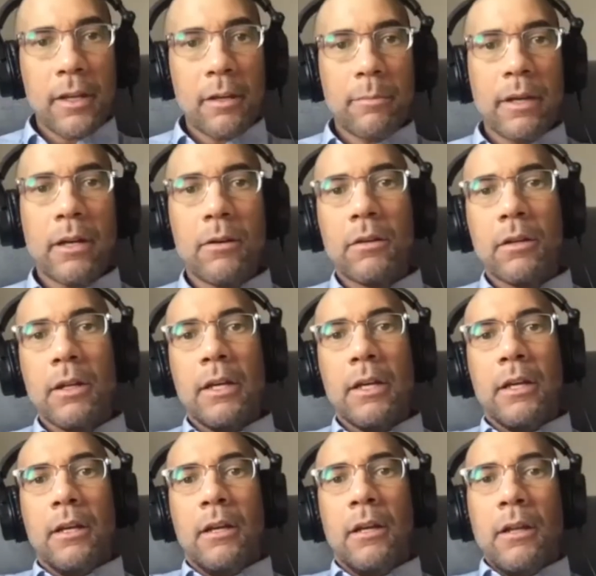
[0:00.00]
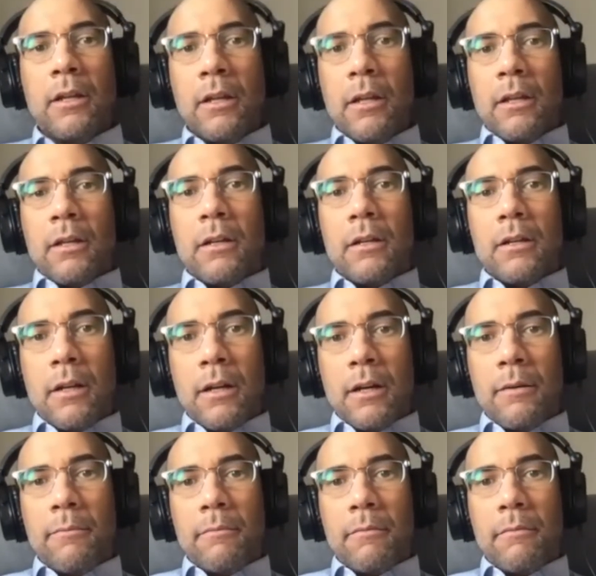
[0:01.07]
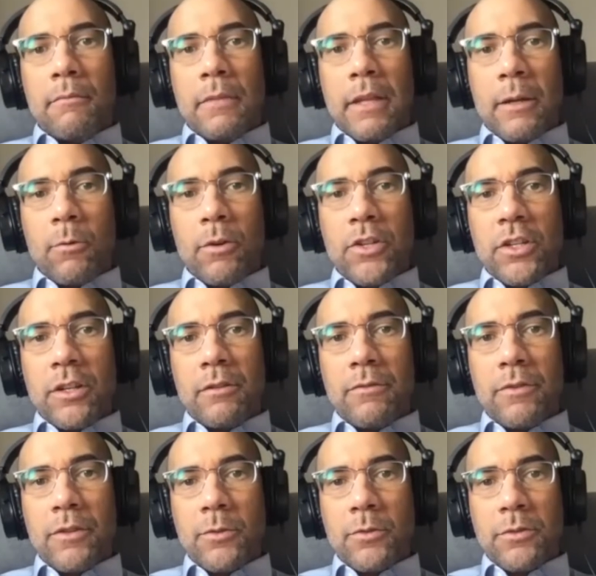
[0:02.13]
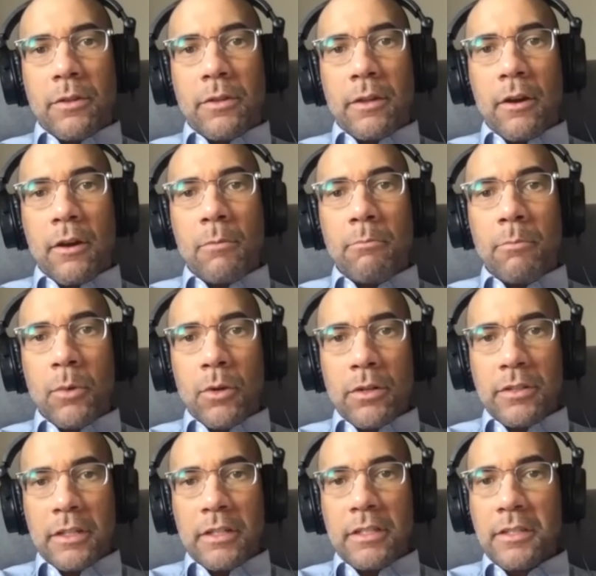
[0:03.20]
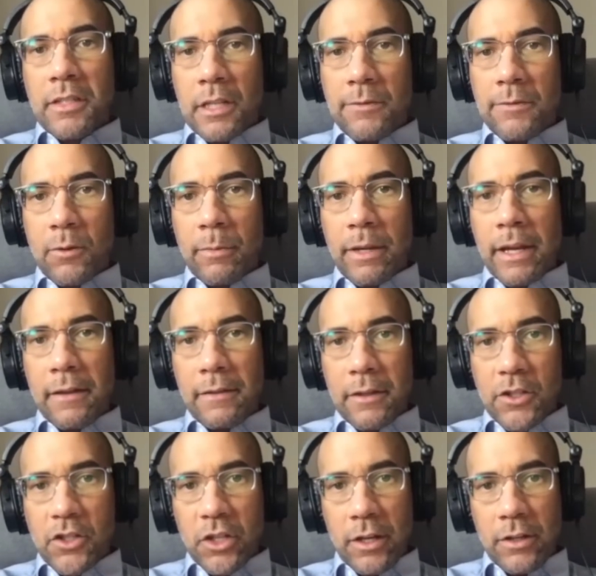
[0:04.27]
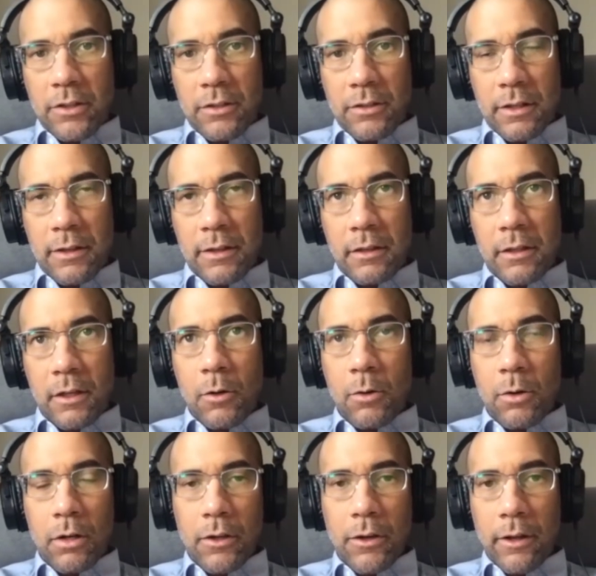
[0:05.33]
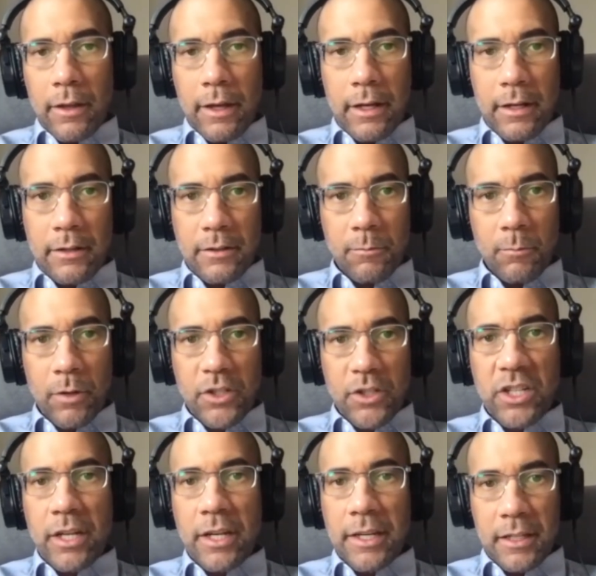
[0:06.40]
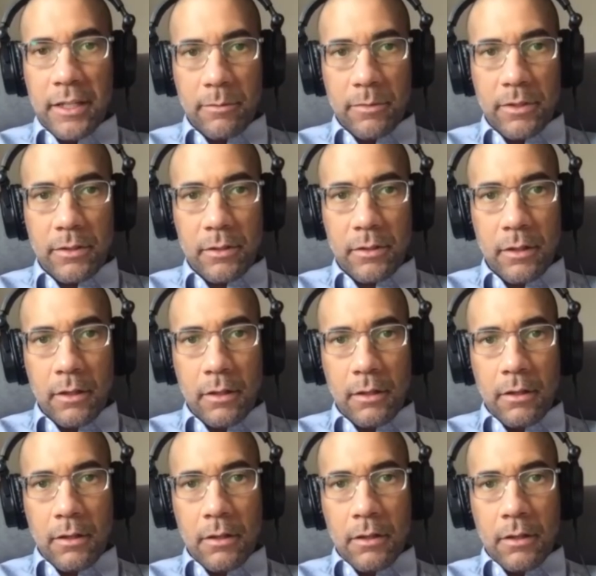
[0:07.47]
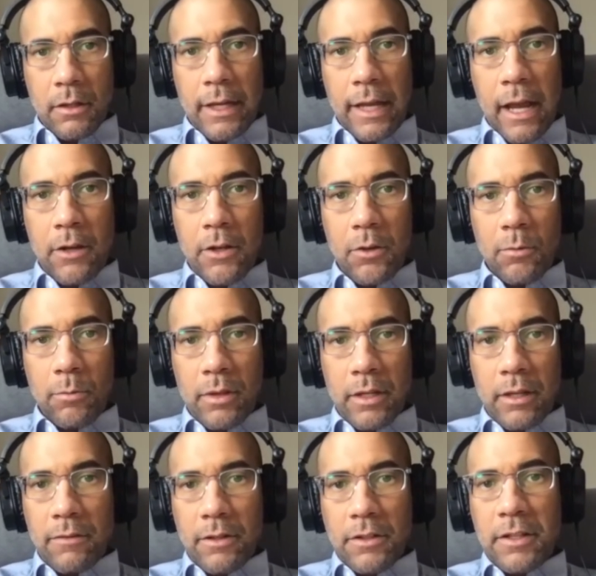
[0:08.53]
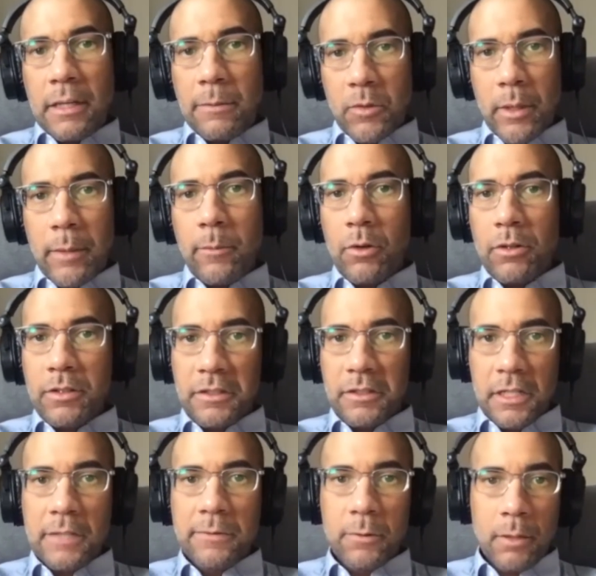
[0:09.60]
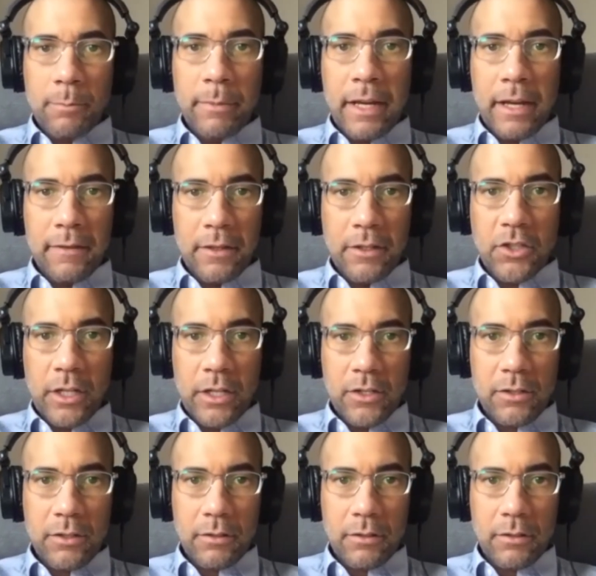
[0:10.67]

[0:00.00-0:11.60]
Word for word: about um, like which individuals you think are more successful making these changes? And then the corollary to that is which teams like how do you believe the teams will be more successful at making these changes